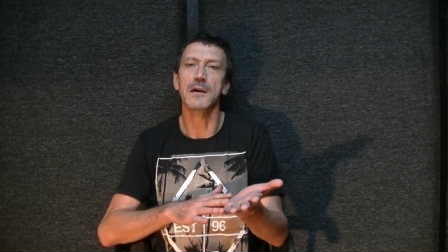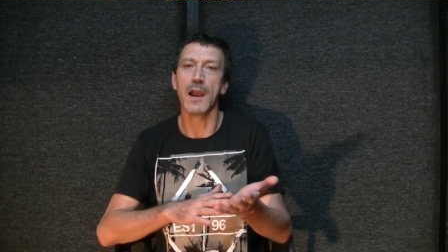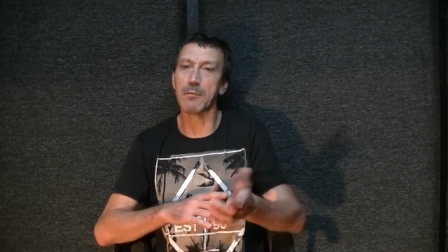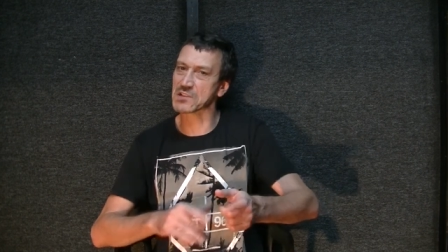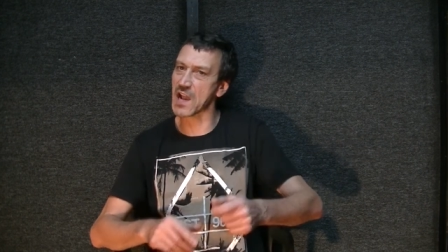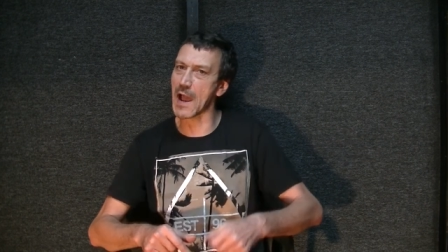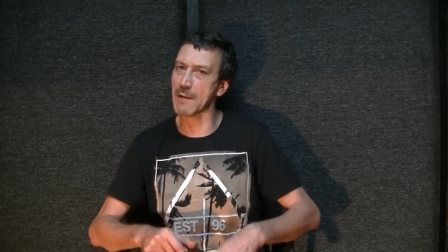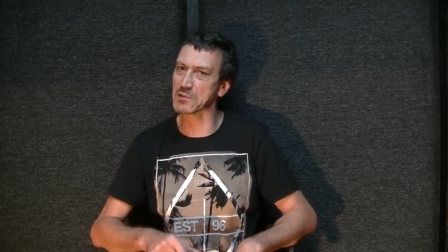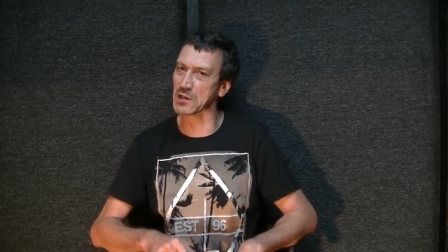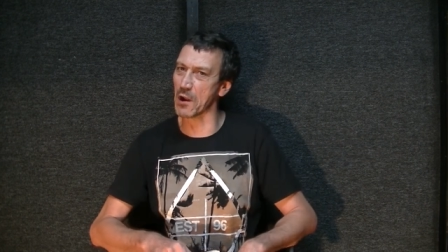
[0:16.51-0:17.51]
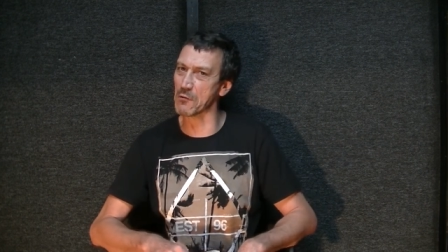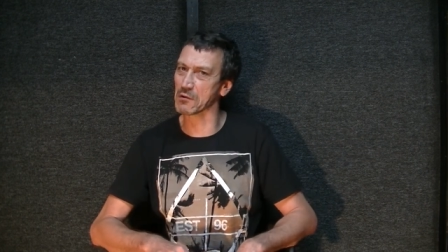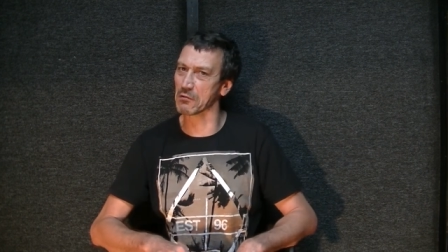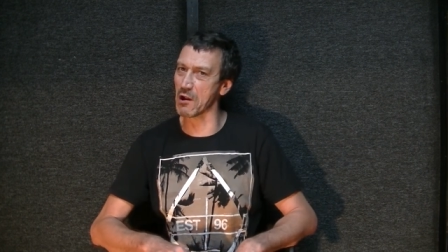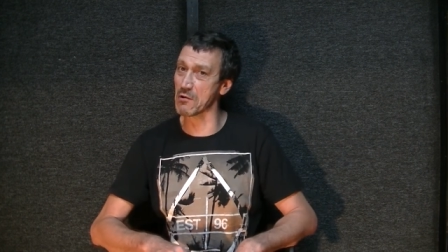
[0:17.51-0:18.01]
It was time to go
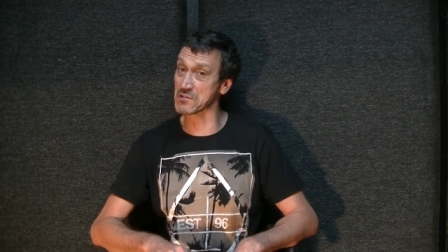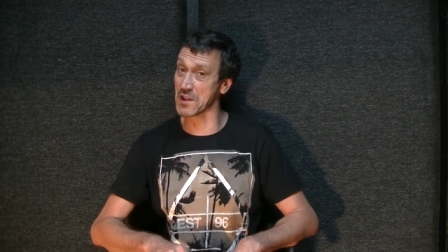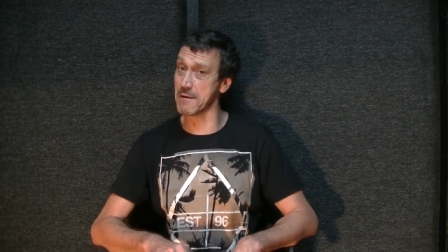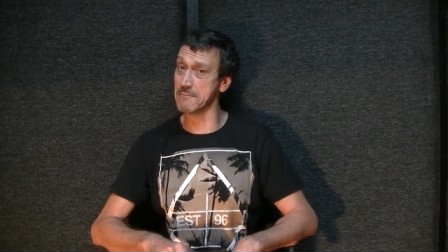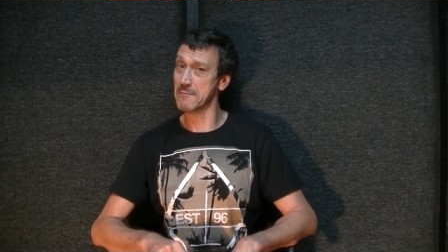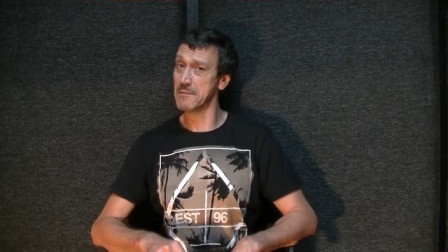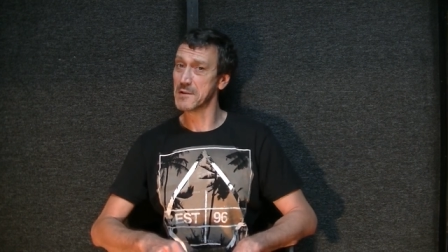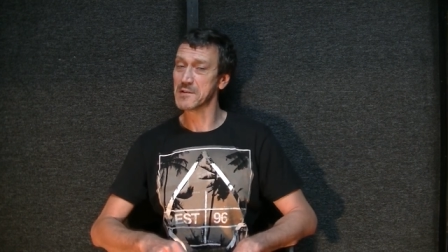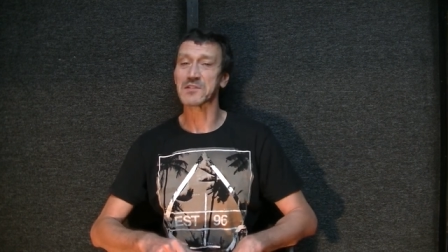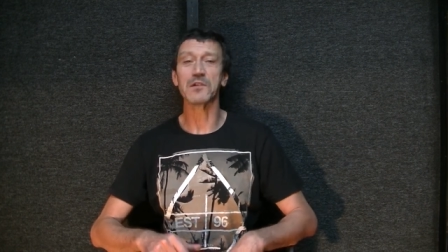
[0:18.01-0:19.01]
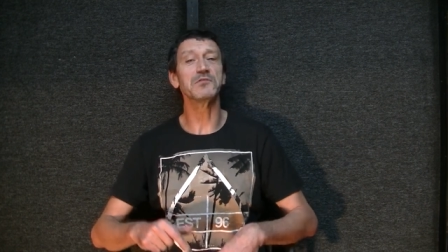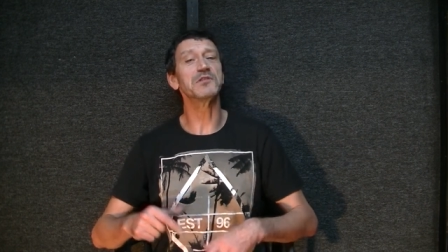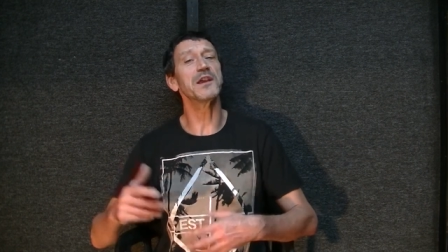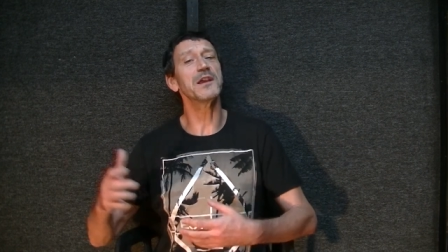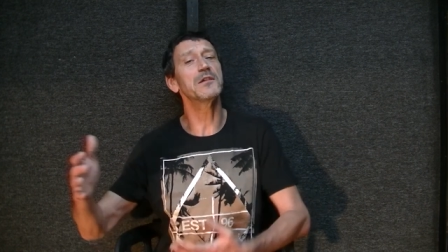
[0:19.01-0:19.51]
cruising, so
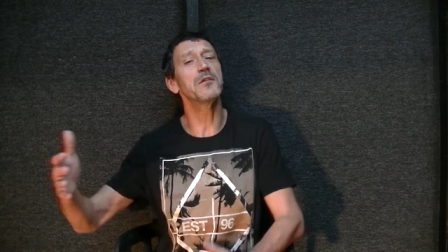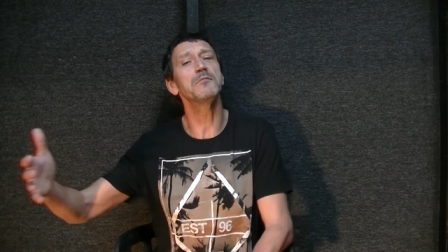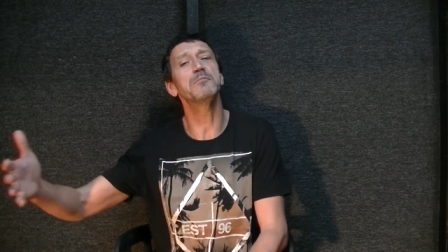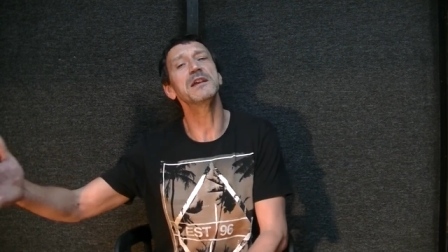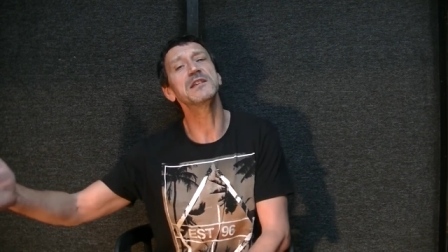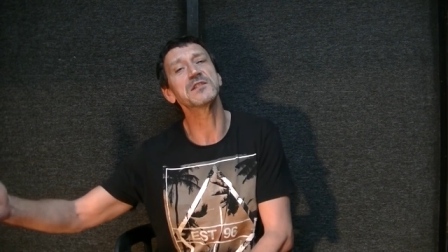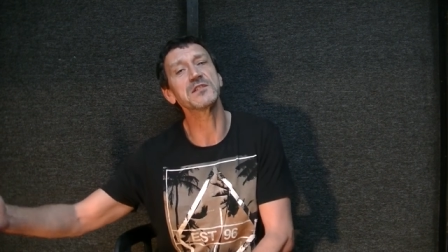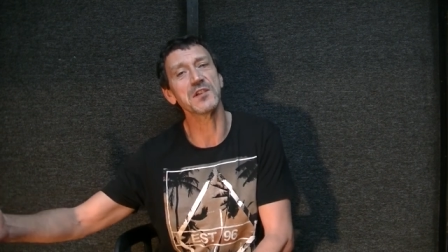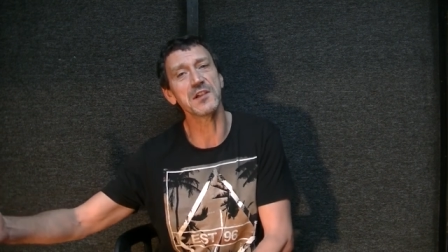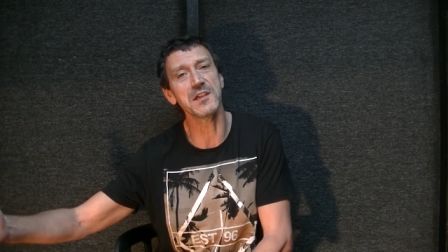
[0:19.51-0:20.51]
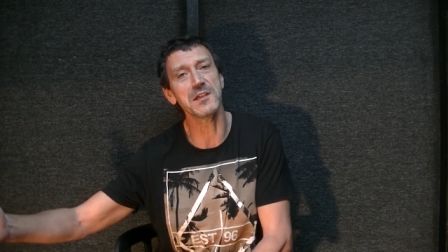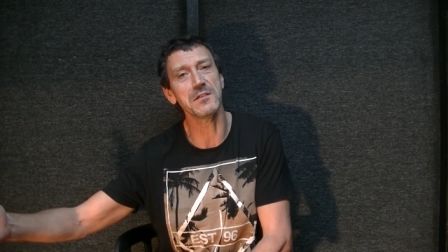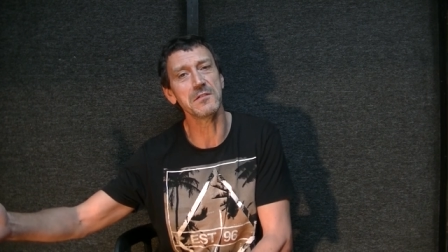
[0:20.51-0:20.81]
she could be seen.